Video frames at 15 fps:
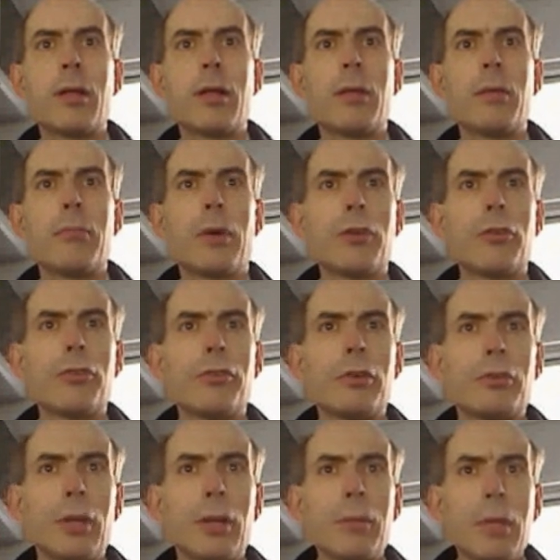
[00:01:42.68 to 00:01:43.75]
Minus
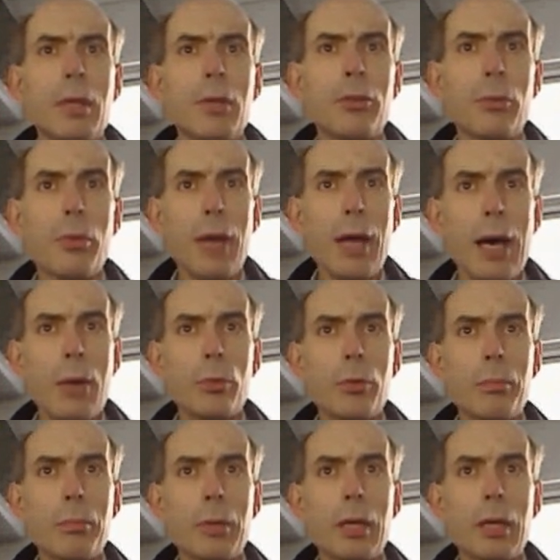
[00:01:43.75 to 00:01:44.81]
50. So that would
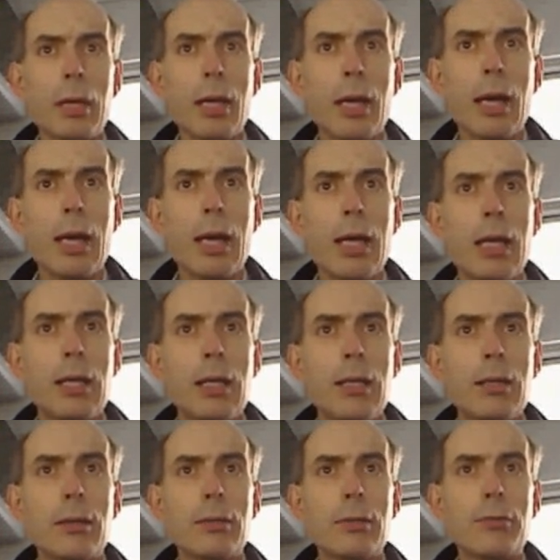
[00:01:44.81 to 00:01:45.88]
be a
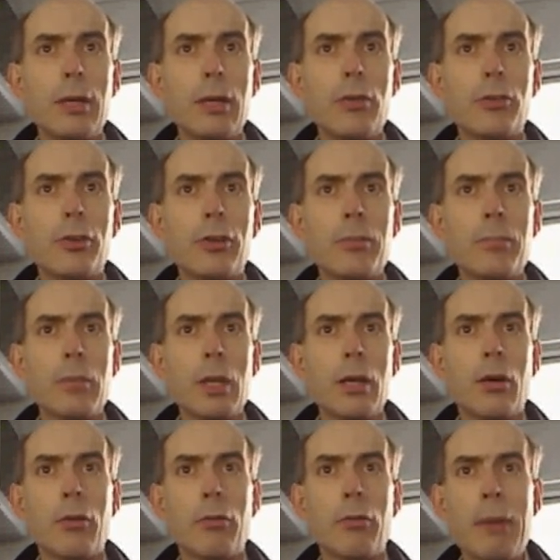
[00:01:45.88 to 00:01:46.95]
phasor
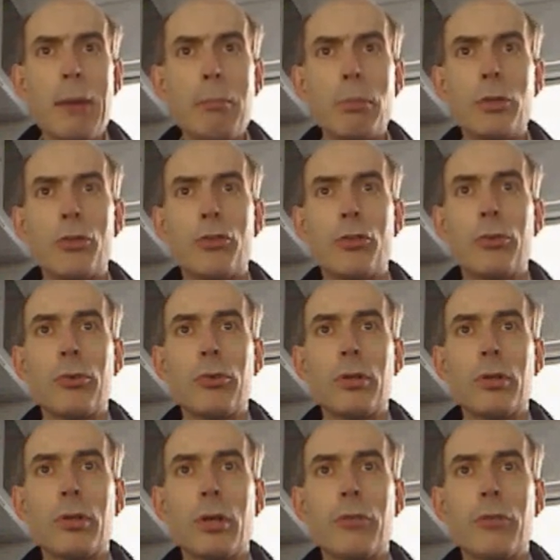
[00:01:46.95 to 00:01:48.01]
of amplitude
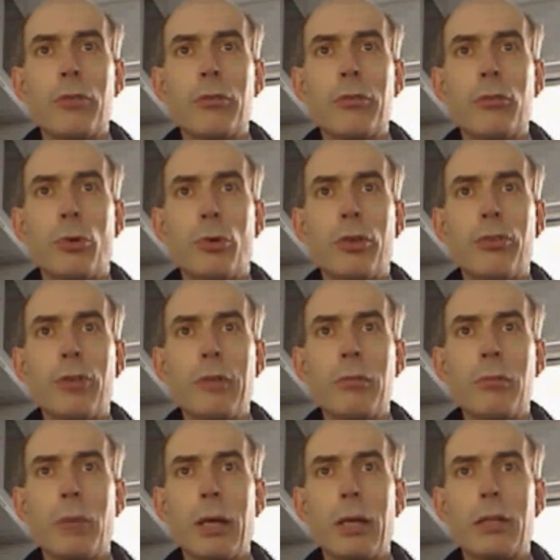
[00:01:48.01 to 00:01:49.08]
147
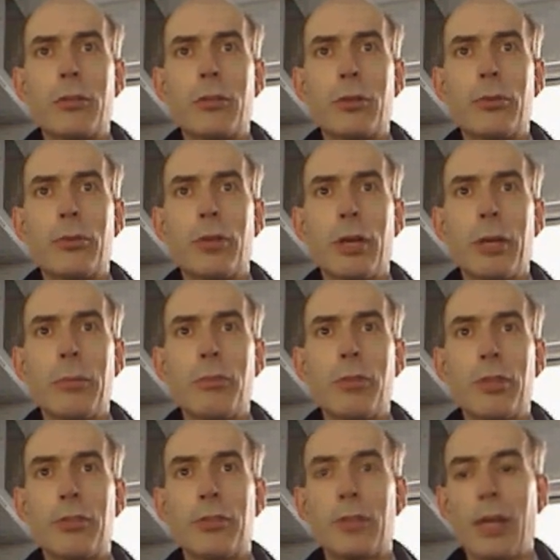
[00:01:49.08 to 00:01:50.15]
micro times
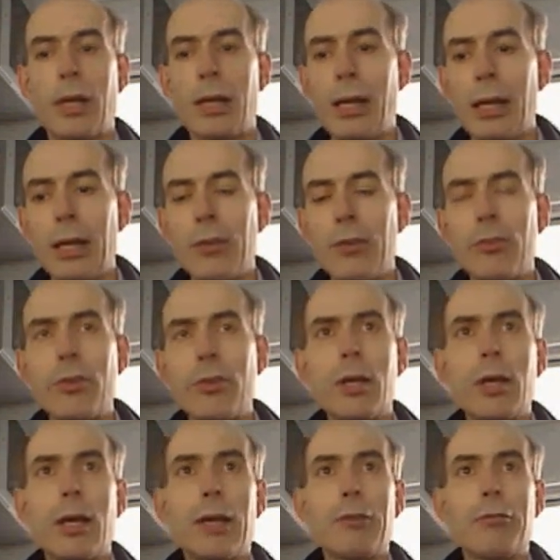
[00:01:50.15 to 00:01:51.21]
6K8
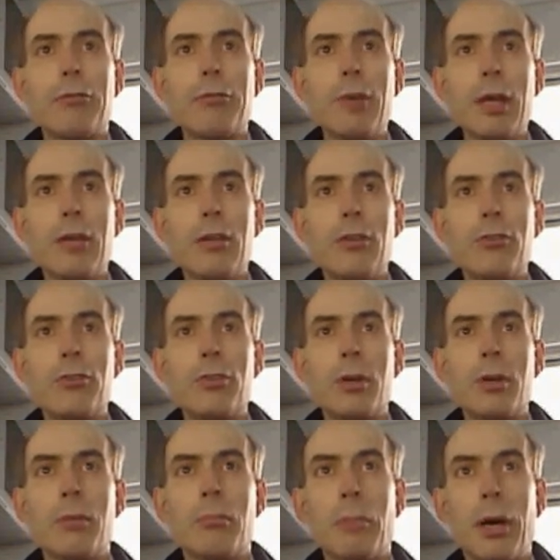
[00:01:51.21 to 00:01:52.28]
and phase
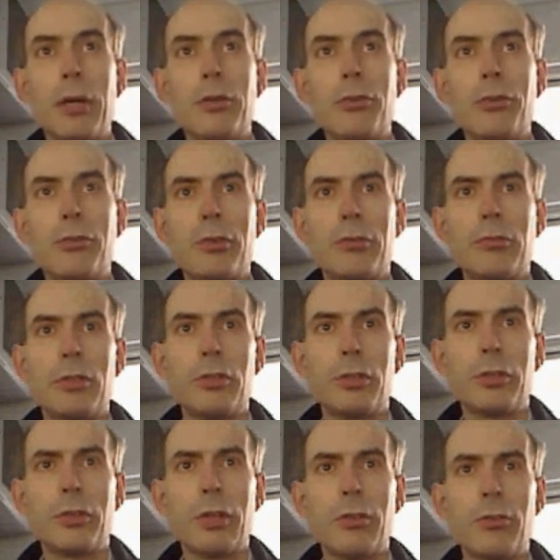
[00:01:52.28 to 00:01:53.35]
minus 50
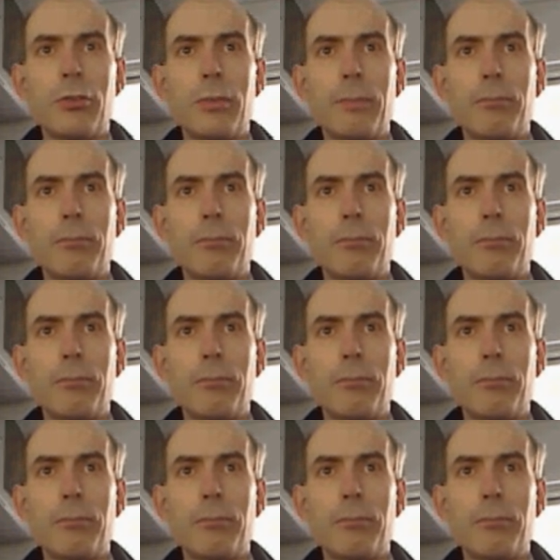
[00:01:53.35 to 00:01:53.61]
degrees.